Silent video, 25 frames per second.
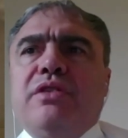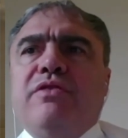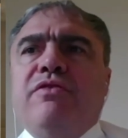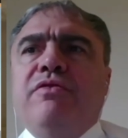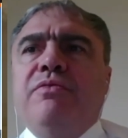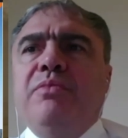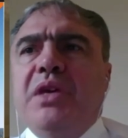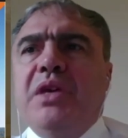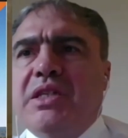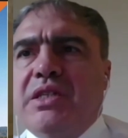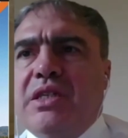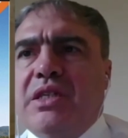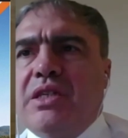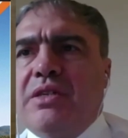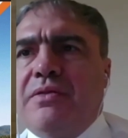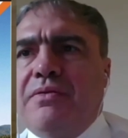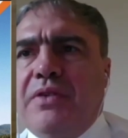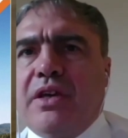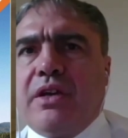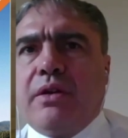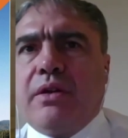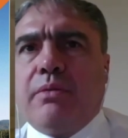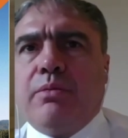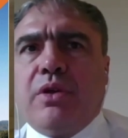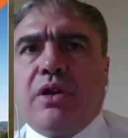and
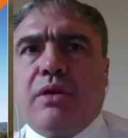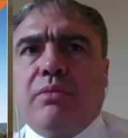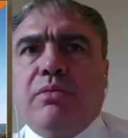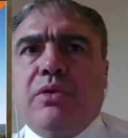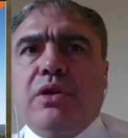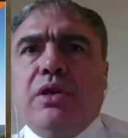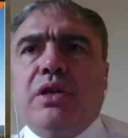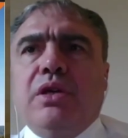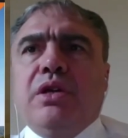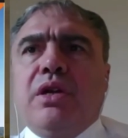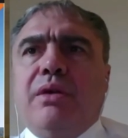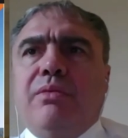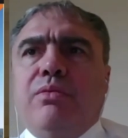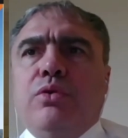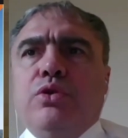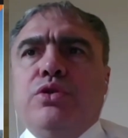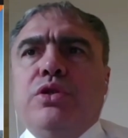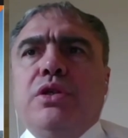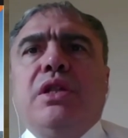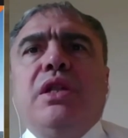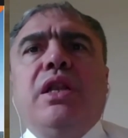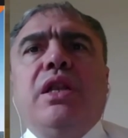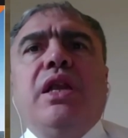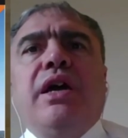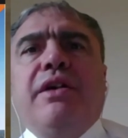for the
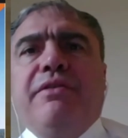farmers.